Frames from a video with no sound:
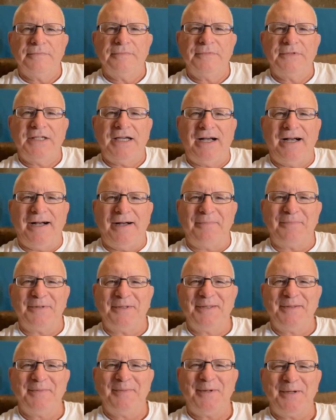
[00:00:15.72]
Top
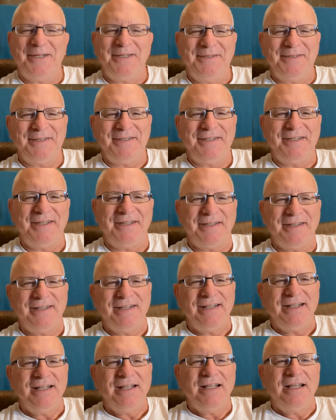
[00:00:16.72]
of the morning to you.
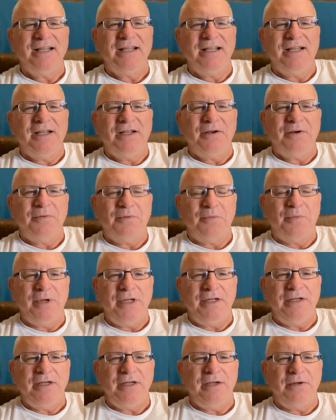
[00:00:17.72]

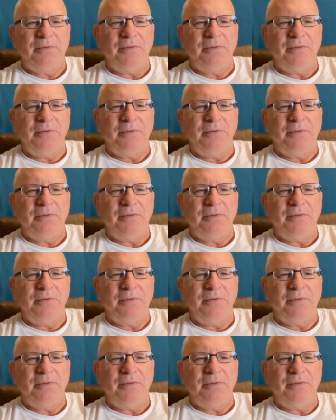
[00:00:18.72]
When